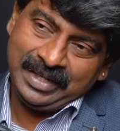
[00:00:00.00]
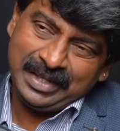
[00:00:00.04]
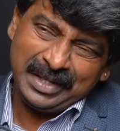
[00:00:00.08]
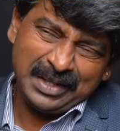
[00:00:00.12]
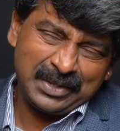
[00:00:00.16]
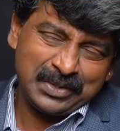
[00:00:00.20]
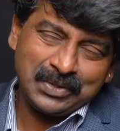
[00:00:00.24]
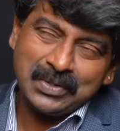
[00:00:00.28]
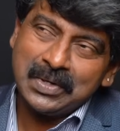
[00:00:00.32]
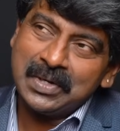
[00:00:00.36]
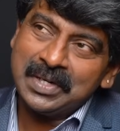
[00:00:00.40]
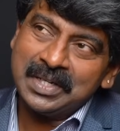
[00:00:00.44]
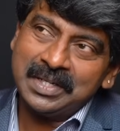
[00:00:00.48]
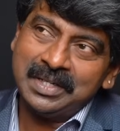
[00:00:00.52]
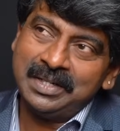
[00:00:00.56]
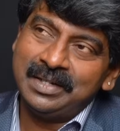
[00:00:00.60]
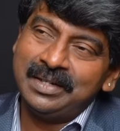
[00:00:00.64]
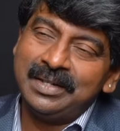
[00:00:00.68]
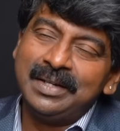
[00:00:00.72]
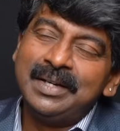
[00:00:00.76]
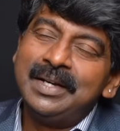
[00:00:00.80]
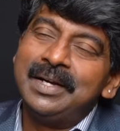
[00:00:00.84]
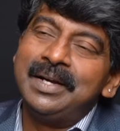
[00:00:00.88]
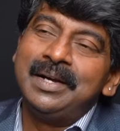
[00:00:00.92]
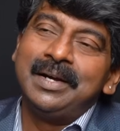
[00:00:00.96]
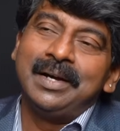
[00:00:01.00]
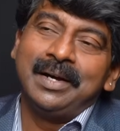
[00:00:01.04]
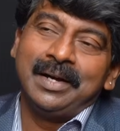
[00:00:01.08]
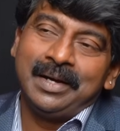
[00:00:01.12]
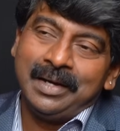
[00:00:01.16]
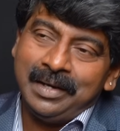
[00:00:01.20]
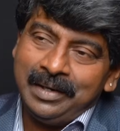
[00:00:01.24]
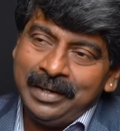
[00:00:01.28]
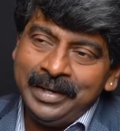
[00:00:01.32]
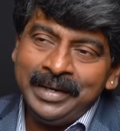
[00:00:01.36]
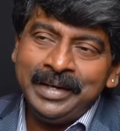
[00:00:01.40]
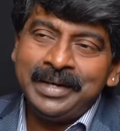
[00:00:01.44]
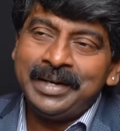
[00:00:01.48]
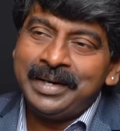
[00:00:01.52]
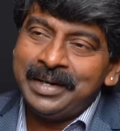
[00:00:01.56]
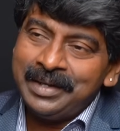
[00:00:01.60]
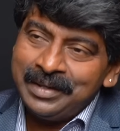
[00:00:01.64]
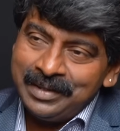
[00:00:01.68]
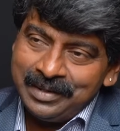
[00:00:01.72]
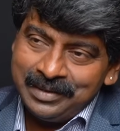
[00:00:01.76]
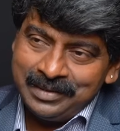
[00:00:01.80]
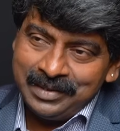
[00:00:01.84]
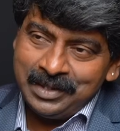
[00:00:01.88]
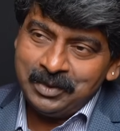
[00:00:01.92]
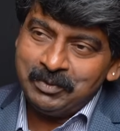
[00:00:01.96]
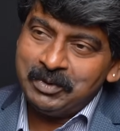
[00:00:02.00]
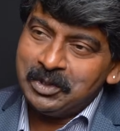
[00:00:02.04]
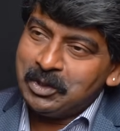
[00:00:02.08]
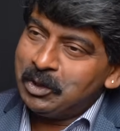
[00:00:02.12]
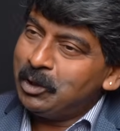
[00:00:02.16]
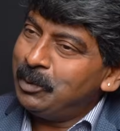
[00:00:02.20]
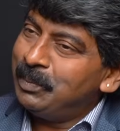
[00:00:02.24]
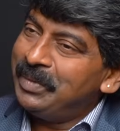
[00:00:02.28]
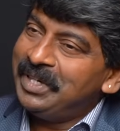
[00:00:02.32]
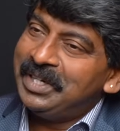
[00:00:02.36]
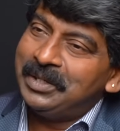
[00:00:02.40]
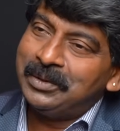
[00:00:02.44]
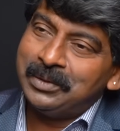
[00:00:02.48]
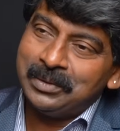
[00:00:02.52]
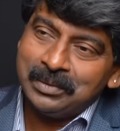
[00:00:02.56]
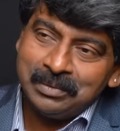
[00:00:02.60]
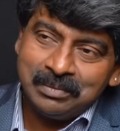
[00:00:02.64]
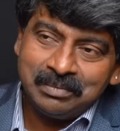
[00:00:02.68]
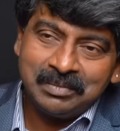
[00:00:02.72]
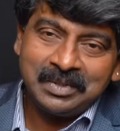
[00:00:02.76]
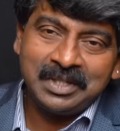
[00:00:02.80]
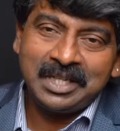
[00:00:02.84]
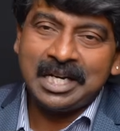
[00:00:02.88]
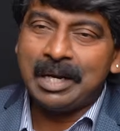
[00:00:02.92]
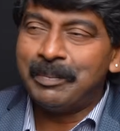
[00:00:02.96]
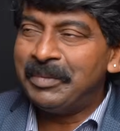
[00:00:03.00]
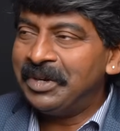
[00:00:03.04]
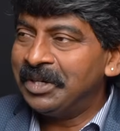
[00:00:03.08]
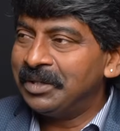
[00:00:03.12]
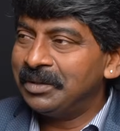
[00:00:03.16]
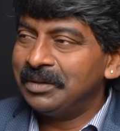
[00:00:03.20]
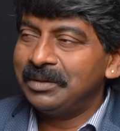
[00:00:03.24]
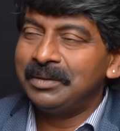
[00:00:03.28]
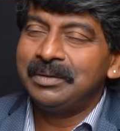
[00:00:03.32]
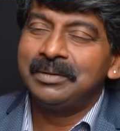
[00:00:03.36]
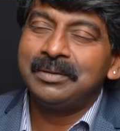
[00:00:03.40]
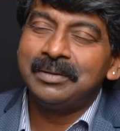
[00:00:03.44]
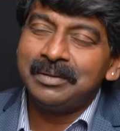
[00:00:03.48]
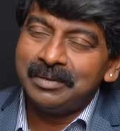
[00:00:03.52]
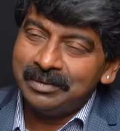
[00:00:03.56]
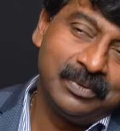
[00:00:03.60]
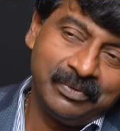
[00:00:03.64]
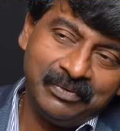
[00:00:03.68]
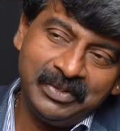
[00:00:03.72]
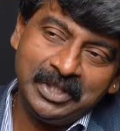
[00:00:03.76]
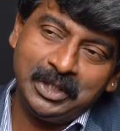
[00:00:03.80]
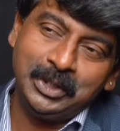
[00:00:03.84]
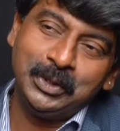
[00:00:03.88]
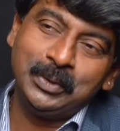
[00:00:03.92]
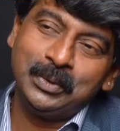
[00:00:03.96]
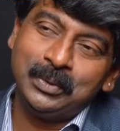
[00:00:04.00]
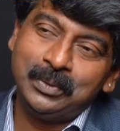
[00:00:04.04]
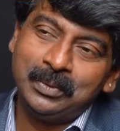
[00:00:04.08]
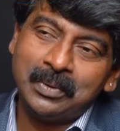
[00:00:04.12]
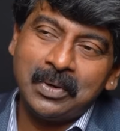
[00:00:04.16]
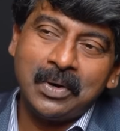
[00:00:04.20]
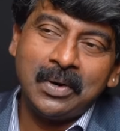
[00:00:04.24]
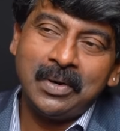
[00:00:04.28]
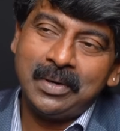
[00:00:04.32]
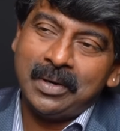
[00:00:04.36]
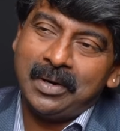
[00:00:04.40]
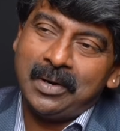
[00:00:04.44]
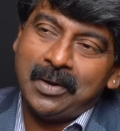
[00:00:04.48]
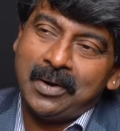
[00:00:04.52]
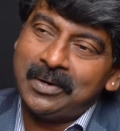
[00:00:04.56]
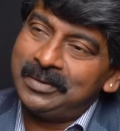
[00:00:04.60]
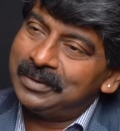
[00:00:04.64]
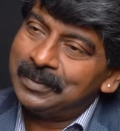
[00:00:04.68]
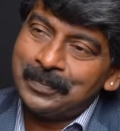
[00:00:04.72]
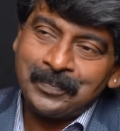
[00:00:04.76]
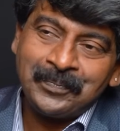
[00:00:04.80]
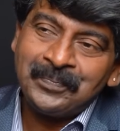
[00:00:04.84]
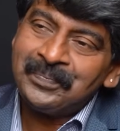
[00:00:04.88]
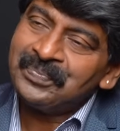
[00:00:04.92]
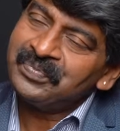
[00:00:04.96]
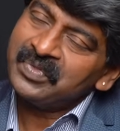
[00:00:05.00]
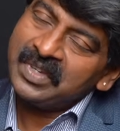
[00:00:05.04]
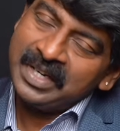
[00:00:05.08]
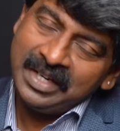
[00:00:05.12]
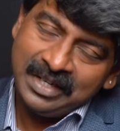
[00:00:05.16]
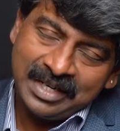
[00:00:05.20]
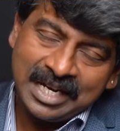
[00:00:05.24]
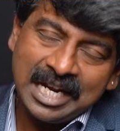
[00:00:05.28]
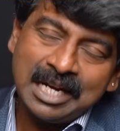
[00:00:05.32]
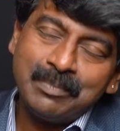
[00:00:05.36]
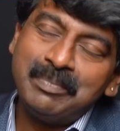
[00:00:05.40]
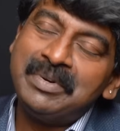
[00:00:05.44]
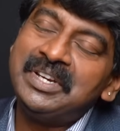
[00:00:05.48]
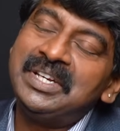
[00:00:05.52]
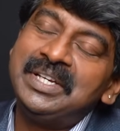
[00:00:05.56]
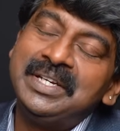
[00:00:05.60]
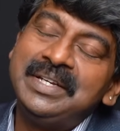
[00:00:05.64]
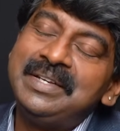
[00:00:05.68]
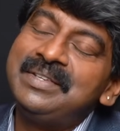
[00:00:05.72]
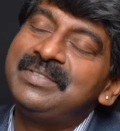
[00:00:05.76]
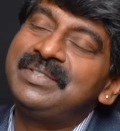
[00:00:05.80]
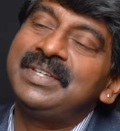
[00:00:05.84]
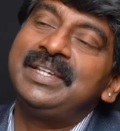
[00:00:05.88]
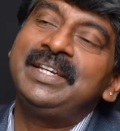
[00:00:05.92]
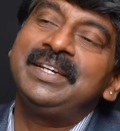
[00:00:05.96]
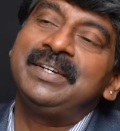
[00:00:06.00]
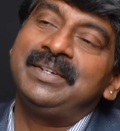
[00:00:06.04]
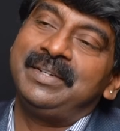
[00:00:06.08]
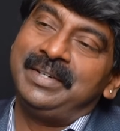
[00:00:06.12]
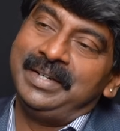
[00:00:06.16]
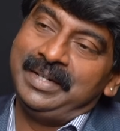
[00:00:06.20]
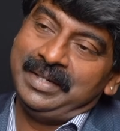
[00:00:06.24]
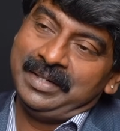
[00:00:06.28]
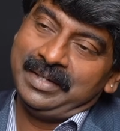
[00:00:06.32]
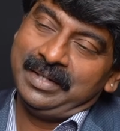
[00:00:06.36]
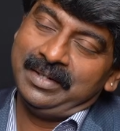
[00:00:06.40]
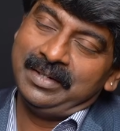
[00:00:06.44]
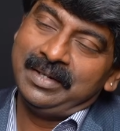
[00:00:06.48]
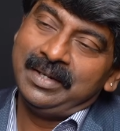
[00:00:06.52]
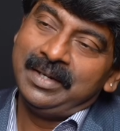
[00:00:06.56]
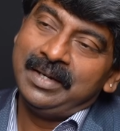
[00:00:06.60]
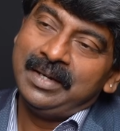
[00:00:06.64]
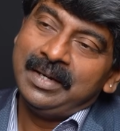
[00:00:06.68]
It is not a lingering disease which will be, coming with you all along. It can be easily treated.